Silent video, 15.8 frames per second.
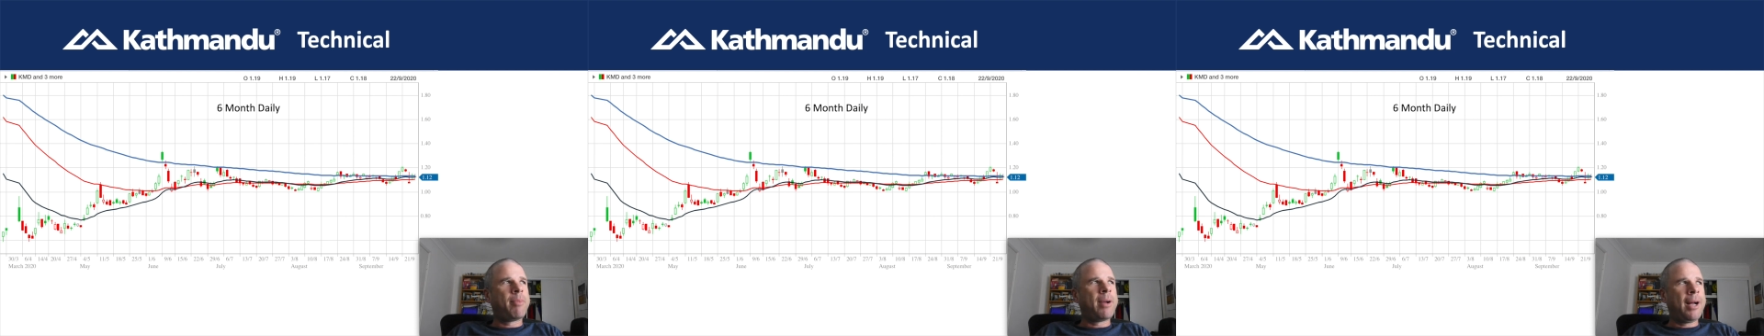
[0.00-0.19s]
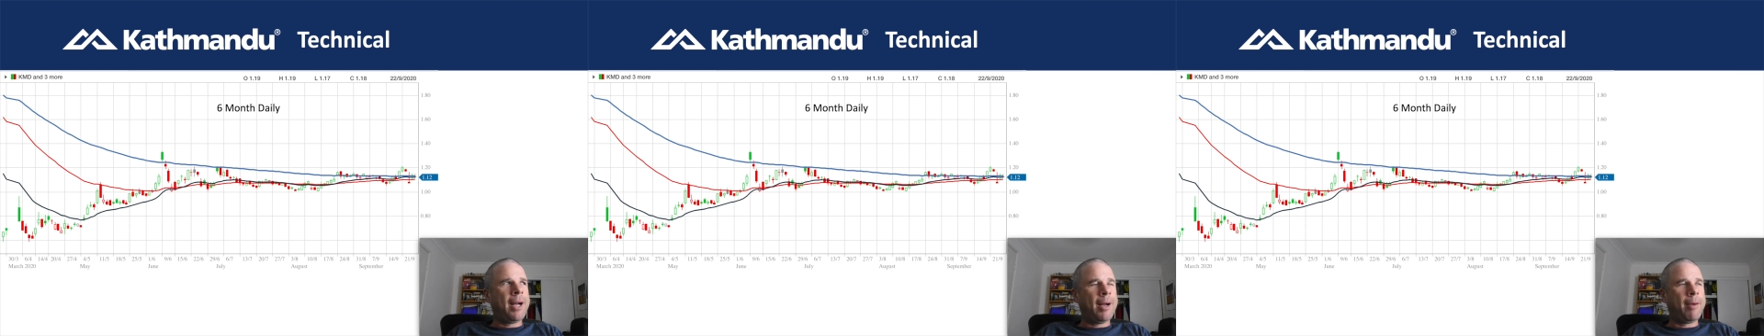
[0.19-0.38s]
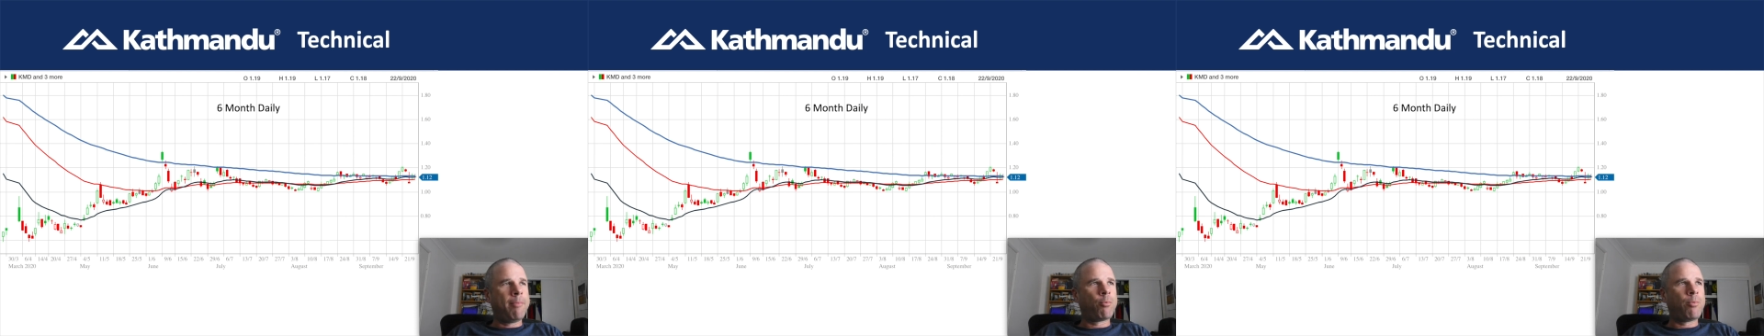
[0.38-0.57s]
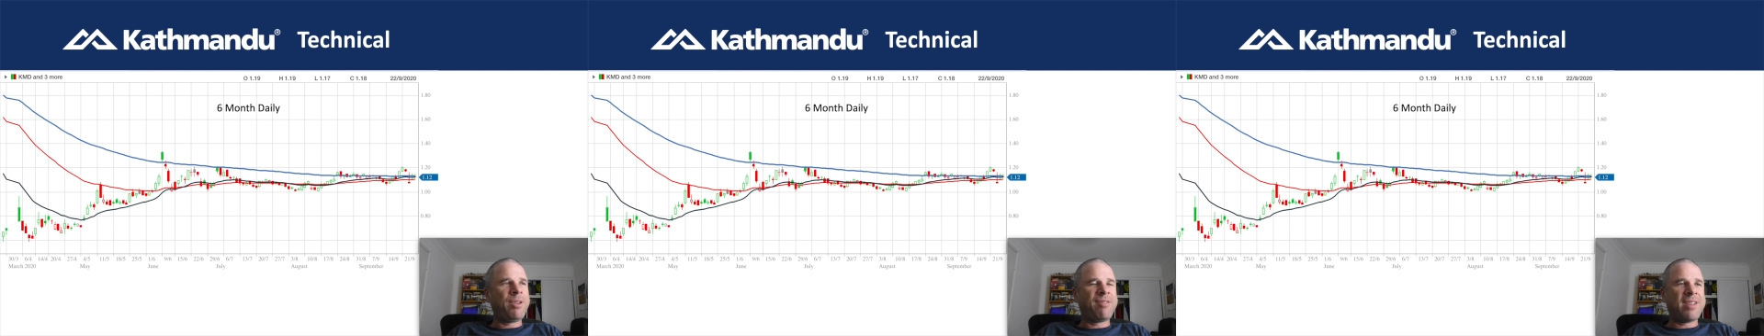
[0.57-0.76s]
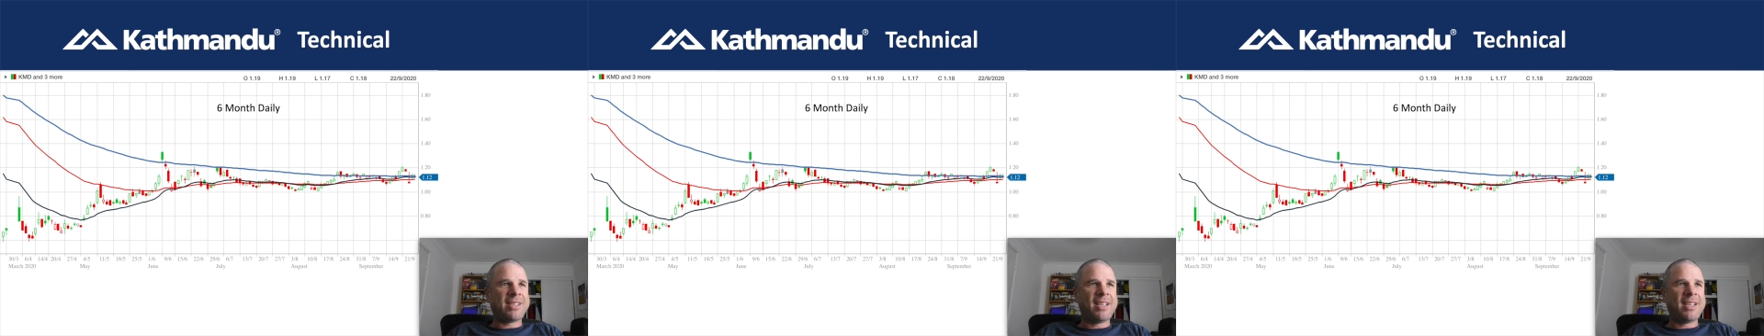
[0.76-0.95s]
um,
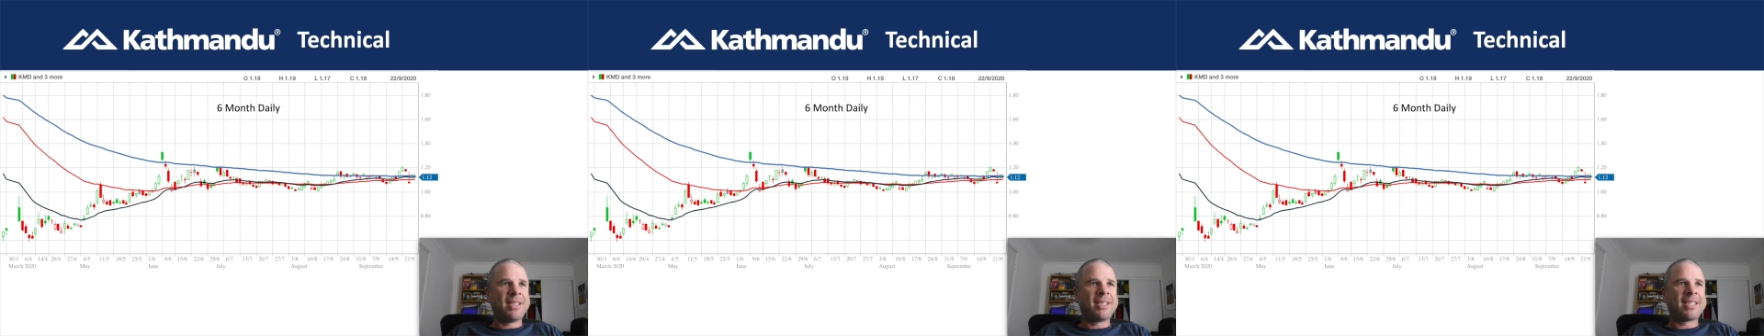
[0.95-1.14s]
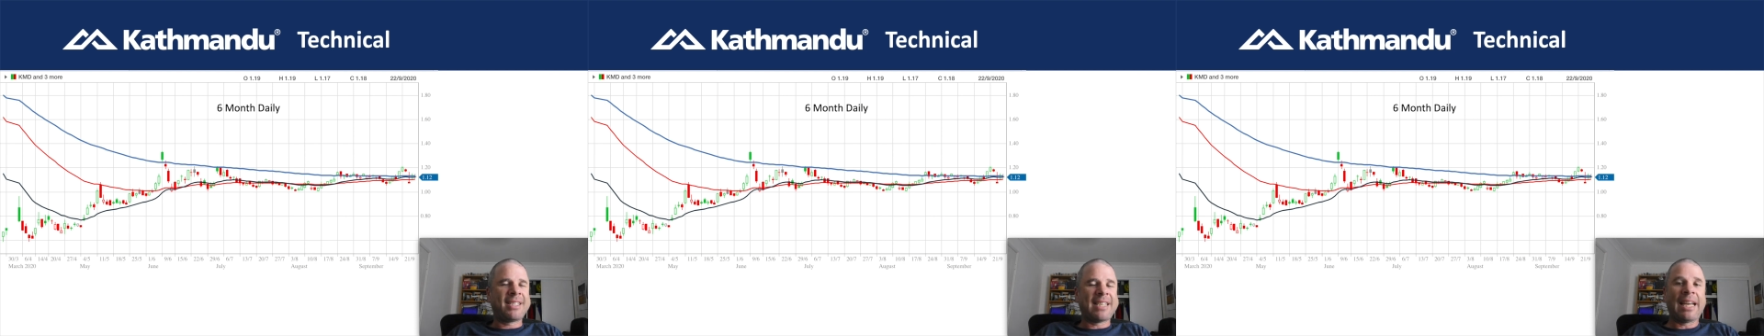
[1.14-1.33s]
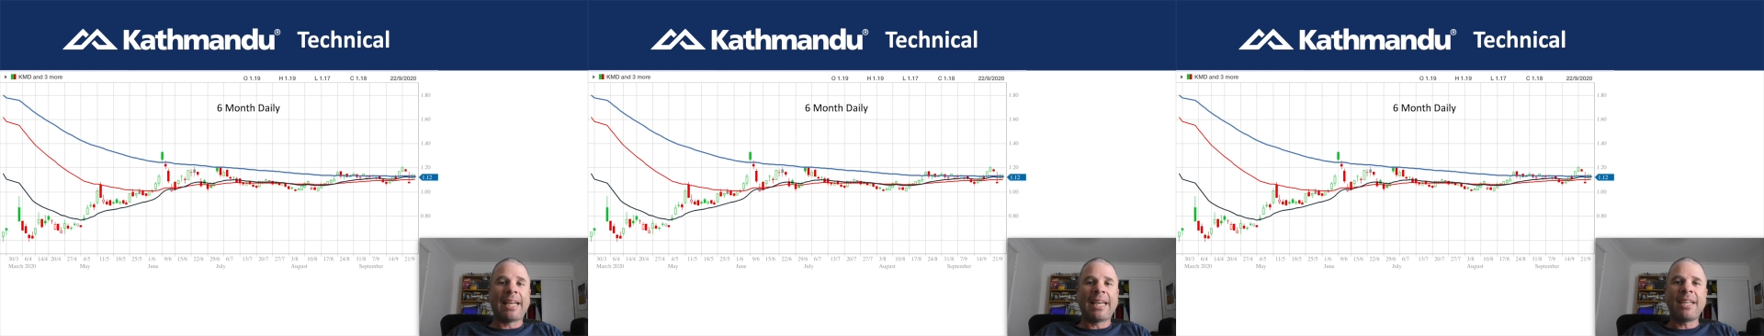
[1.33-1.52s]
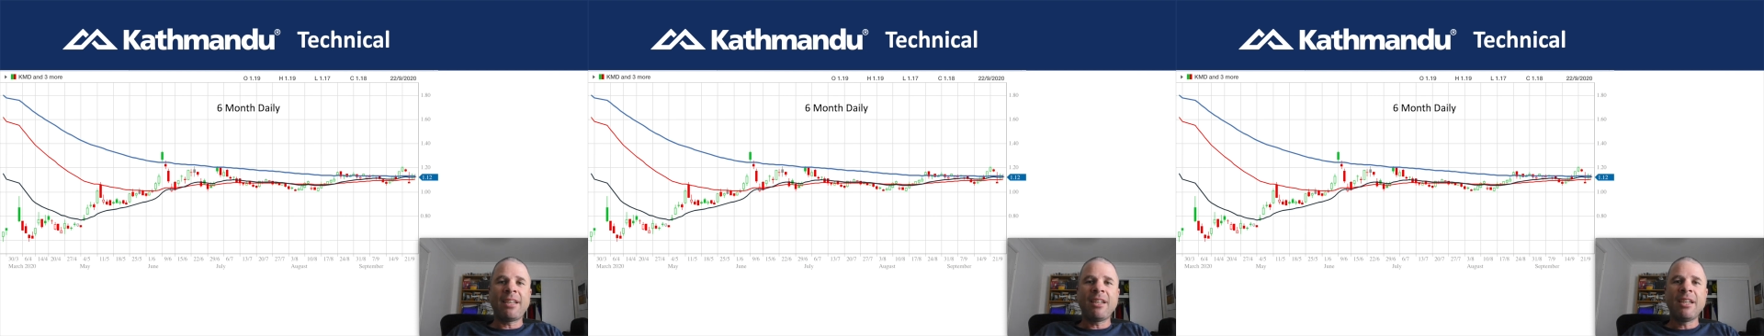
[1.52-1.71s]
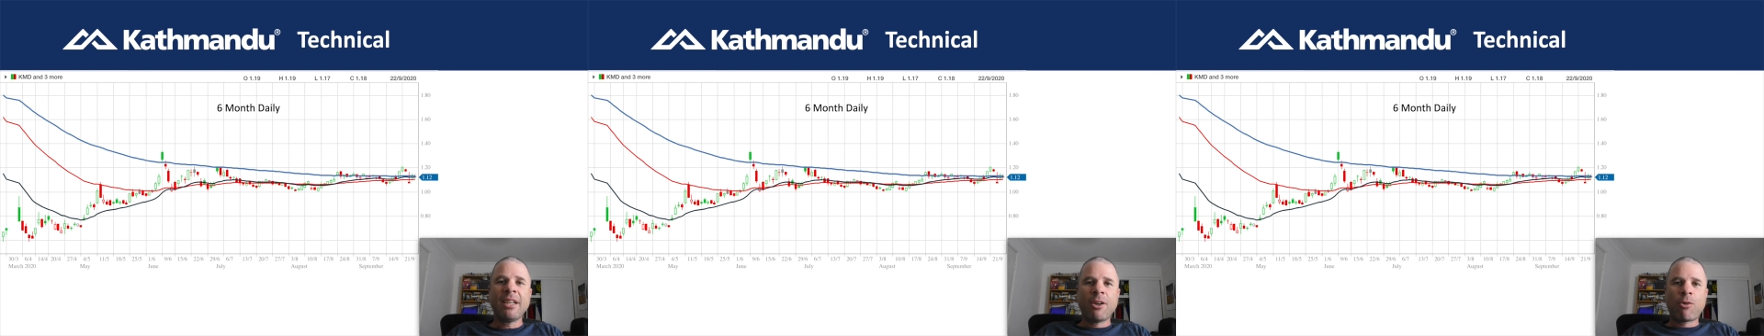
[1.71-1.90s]
investors
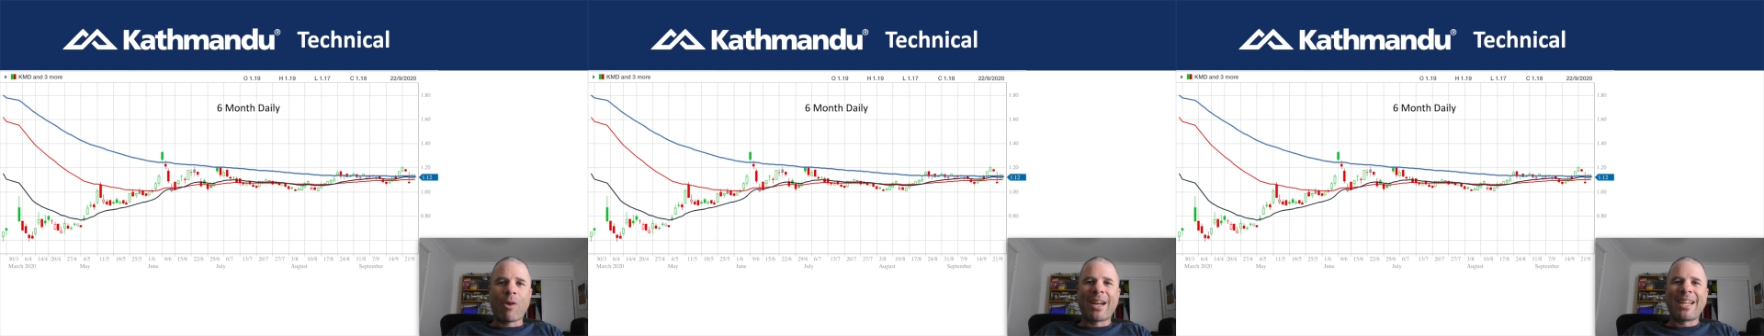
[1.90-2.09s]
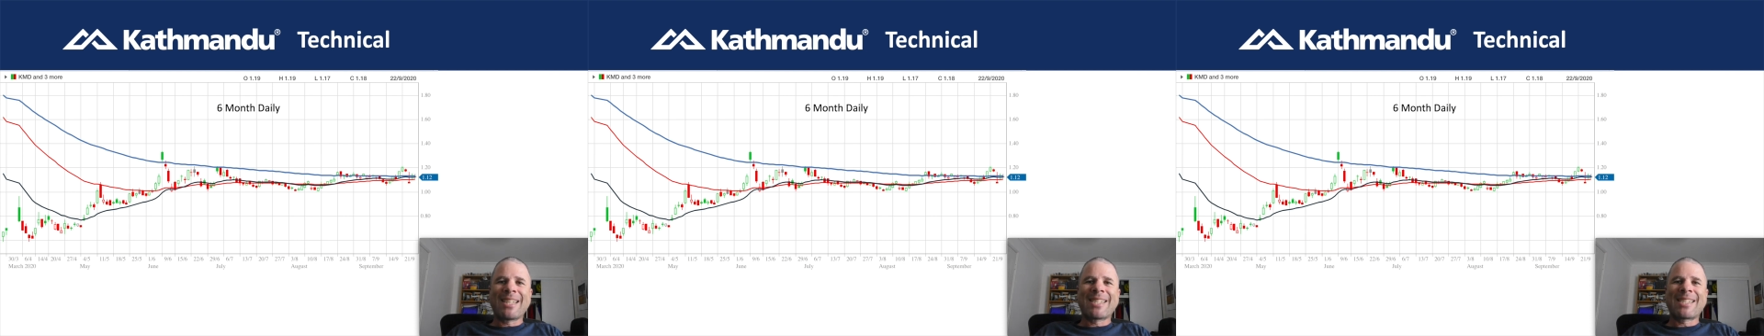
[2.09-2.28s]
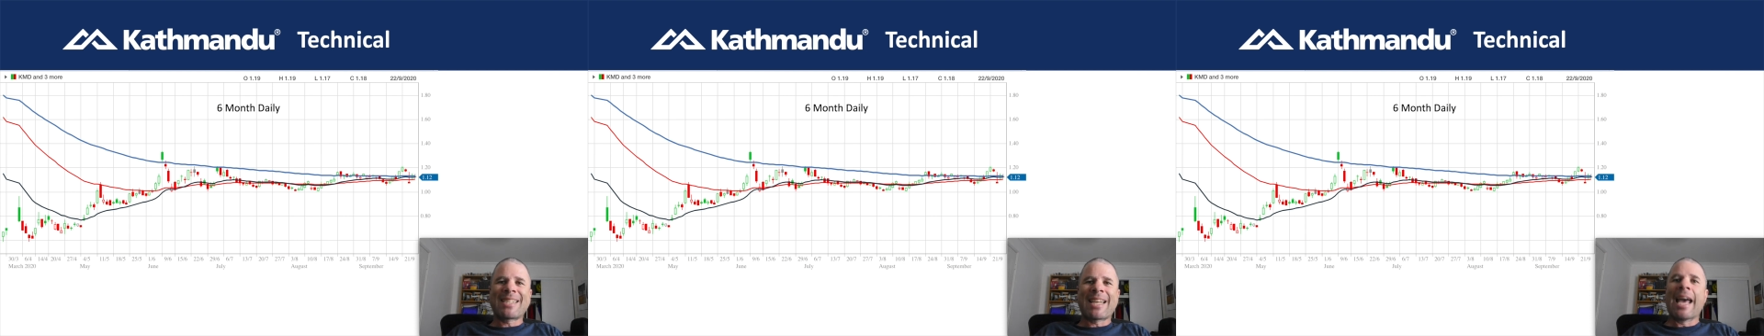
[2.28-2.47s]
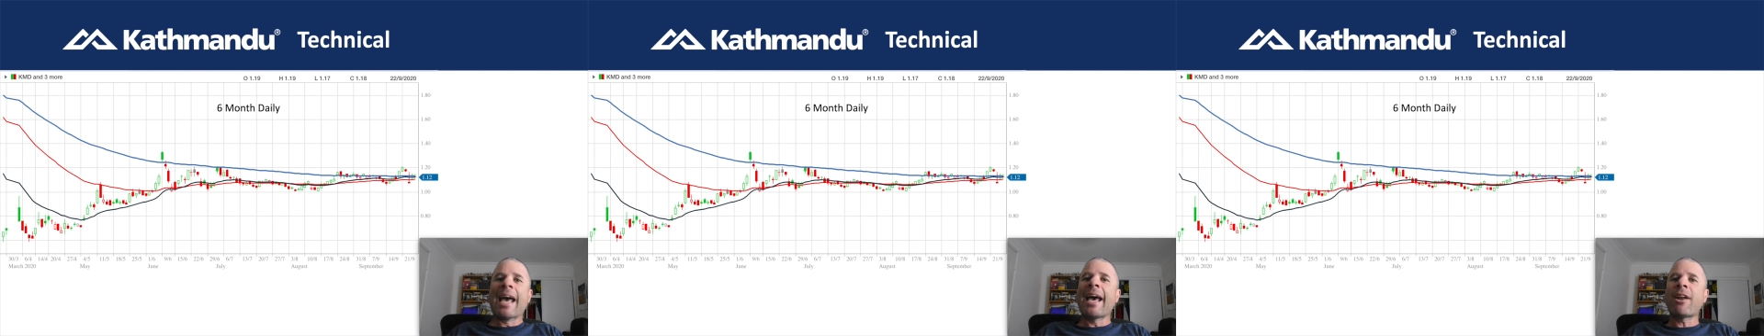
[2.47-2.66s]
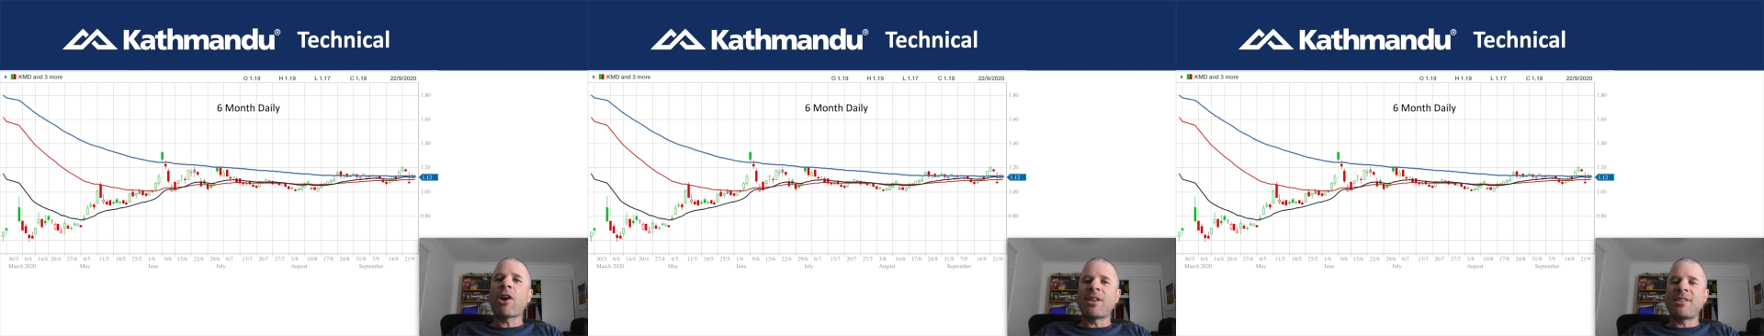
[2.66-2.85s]
selling, running scared.